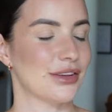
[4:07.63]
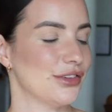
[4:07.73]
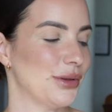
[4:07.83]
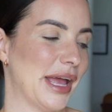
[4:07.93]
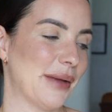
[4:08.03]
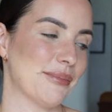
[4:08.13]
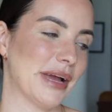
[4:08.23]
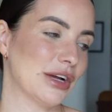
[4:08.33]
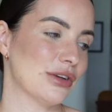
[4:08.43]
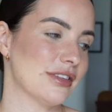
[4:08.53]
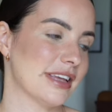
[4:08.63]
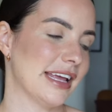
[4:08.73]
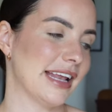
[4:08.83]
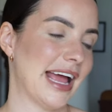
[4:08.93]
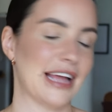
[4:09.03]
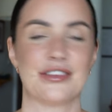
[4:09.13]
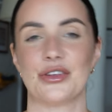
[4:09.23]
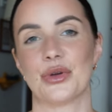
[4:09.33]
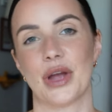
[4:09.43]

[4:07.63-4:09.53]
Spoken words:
So yeah, Mango Skin had to